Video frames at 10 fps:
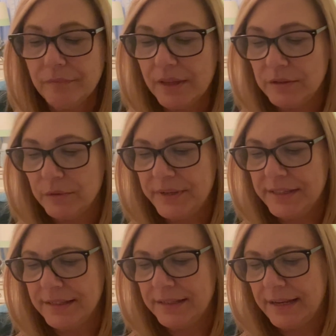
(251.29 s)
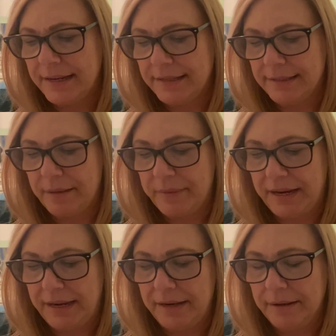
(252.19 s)
squeeze the day is
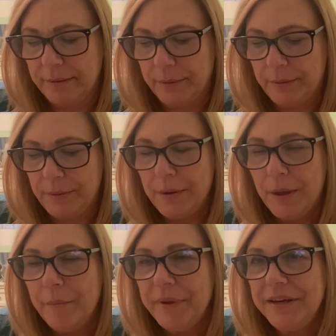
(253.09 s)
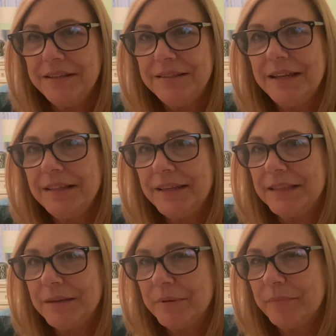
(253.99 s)
lemony, but it's not like
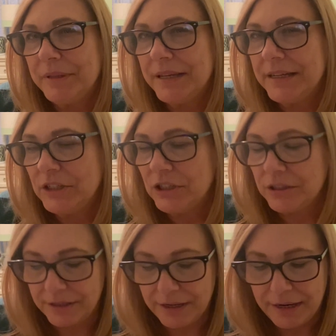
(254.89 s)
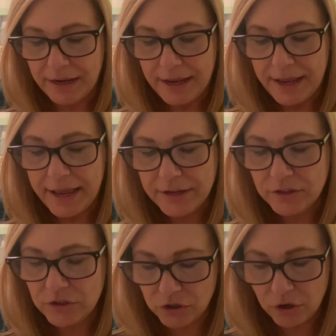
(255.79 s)
lemon pledge is
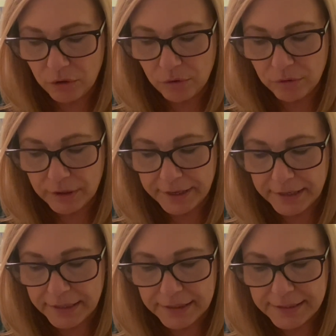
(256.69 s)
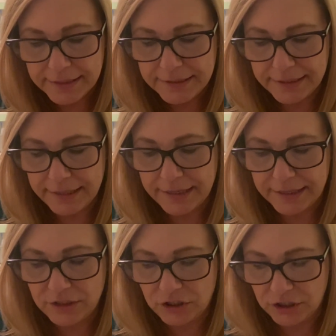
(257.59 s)
so, like, Scentsy
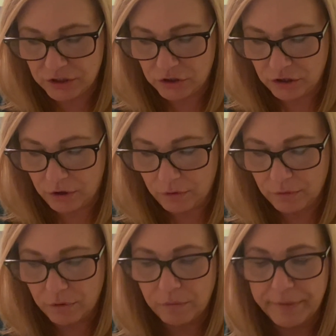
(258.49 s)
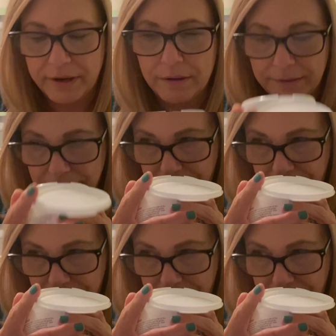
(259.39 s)
is just so, oh my God.